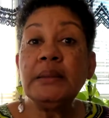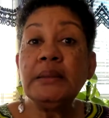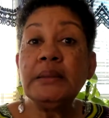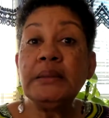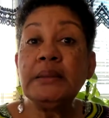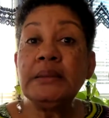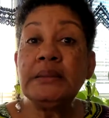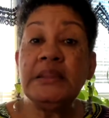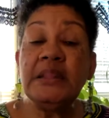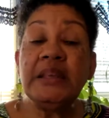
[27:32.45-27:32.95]

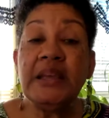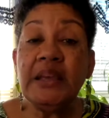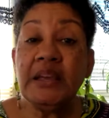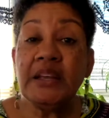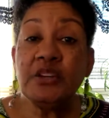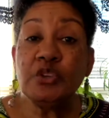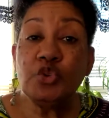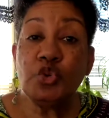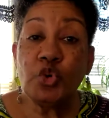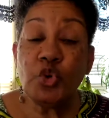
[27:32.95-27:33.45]

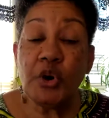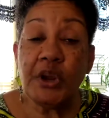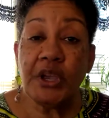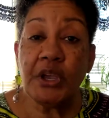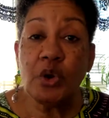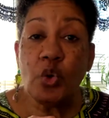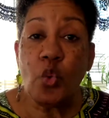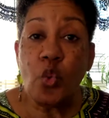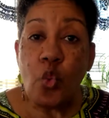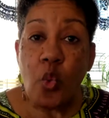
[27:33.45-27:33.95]
then
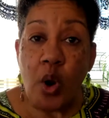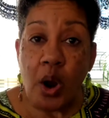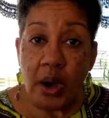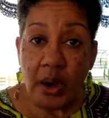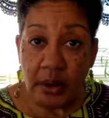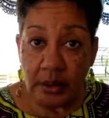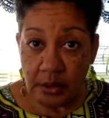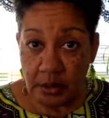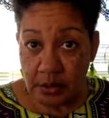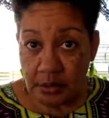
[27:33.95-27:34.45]
drink
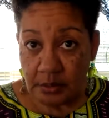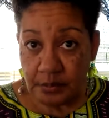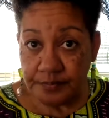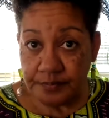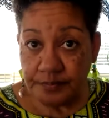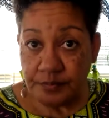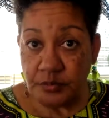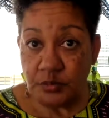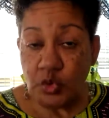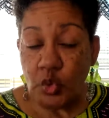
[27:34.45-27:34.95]
water.
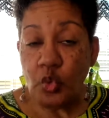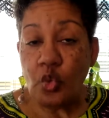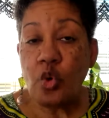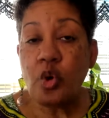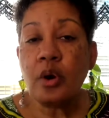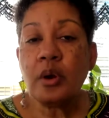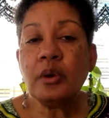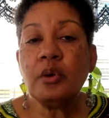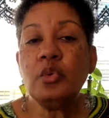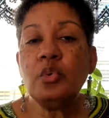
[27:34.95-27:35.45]

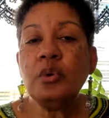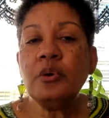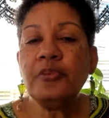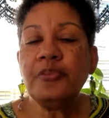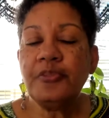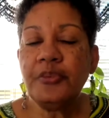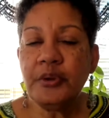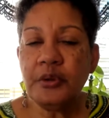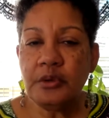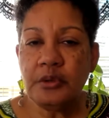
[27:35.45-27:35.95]
Water will
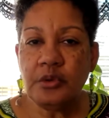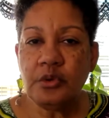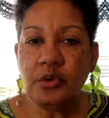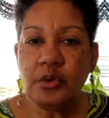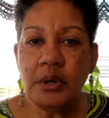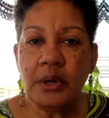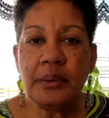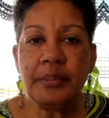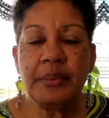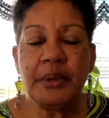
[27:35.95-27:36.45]
fill
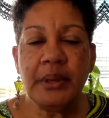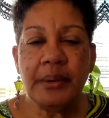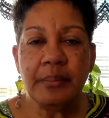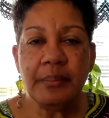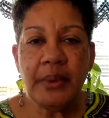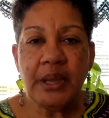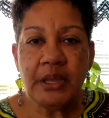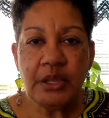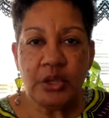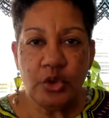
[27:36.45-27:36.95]
you up and
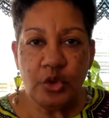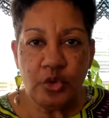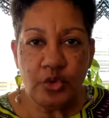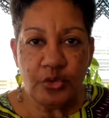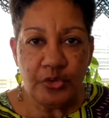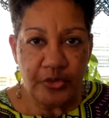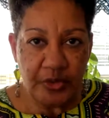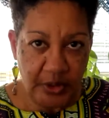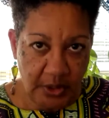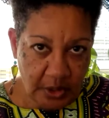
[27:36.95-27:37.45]
make you
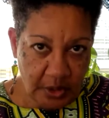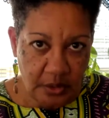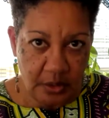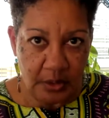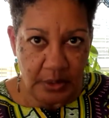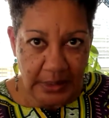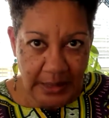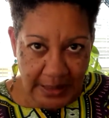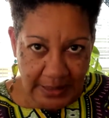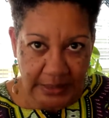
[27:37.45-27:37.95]
feel
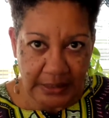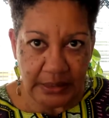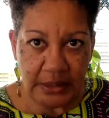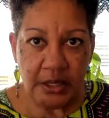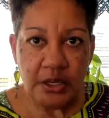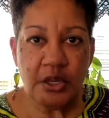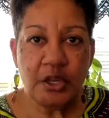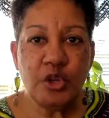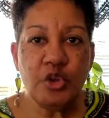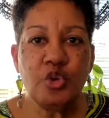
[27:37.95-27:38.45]
like
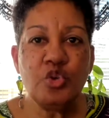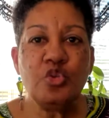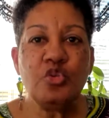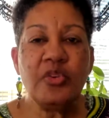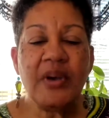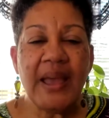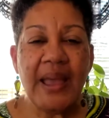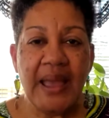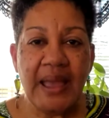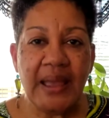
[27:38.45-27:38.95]
you've
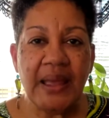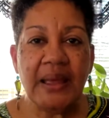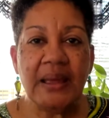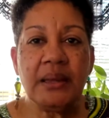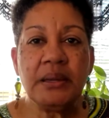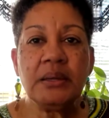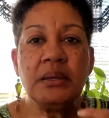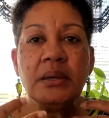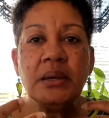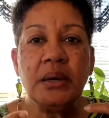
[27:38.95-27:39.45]

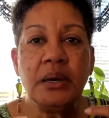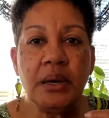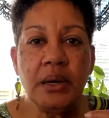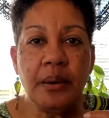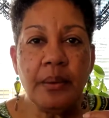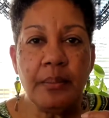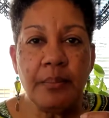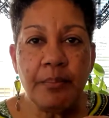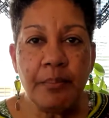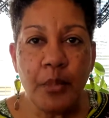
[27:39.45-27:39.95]
had
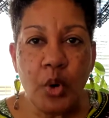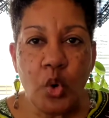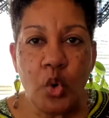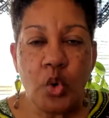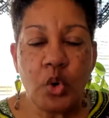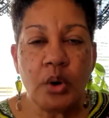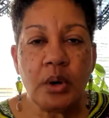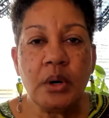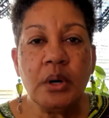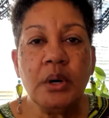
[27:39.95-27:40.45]

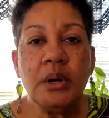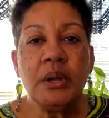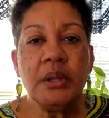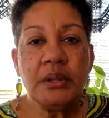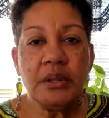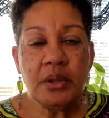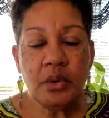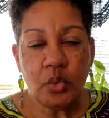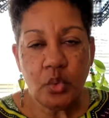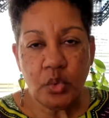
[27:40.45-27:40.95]
more
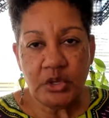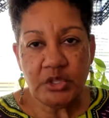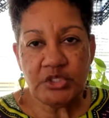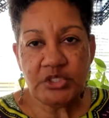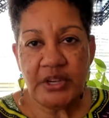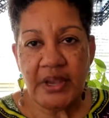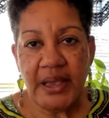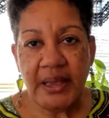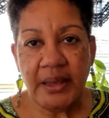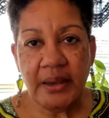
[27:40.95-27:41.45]
than what
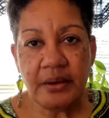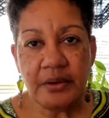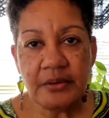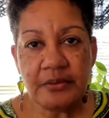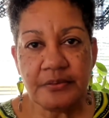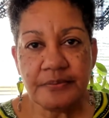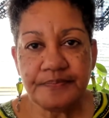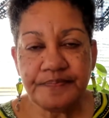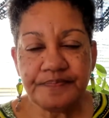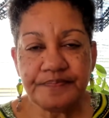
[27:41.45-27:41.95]
you have.
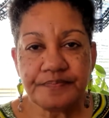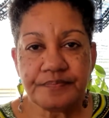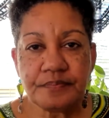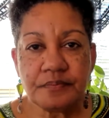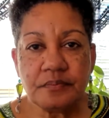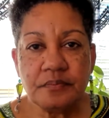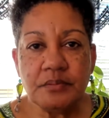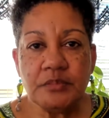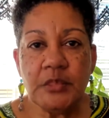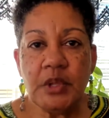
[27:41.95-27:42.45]

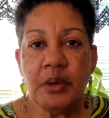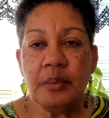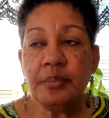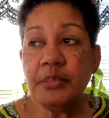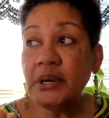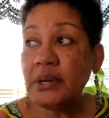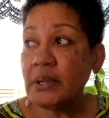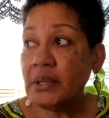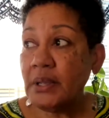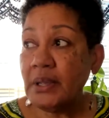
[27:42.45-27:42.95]

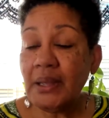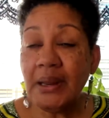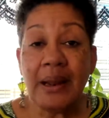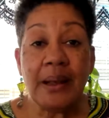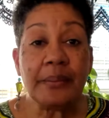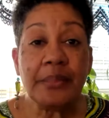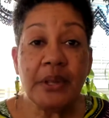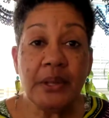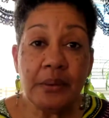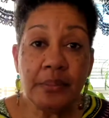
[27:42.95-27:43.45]
But again,
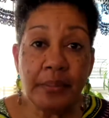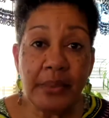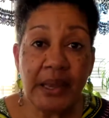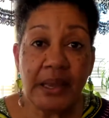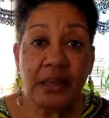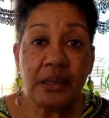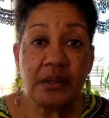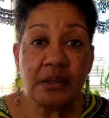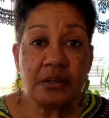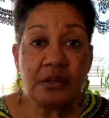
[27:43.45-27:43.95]
I'm getting
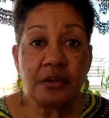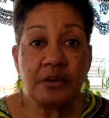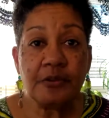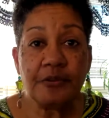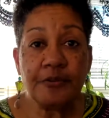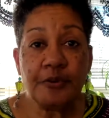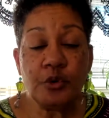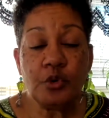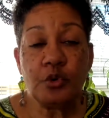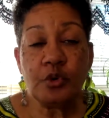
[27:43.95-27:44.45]
back into the
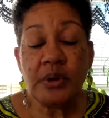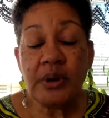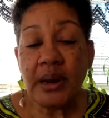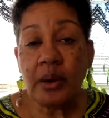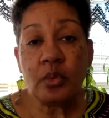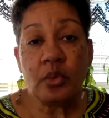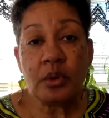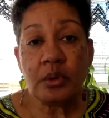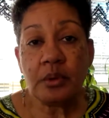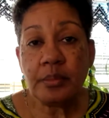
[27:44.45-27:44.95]
food and
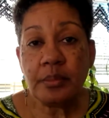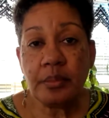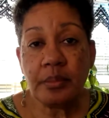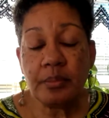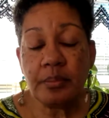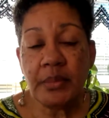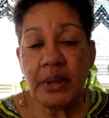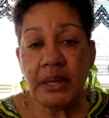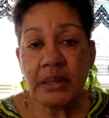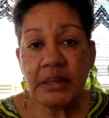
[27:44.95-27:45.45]
I want
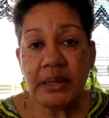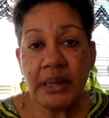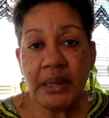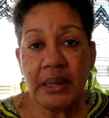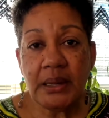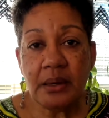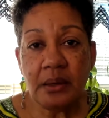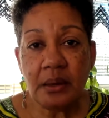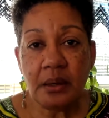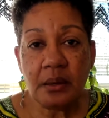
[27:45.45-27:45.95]
to make
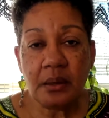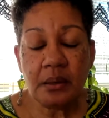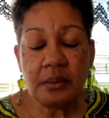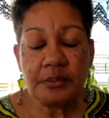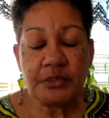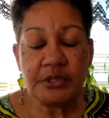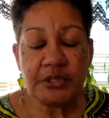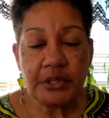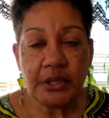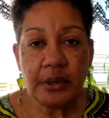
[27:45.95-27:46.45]
that
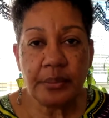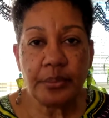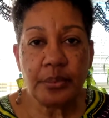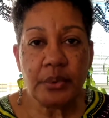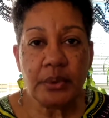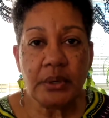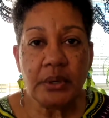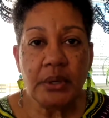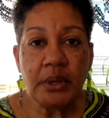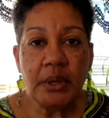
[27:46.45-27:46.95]
separate.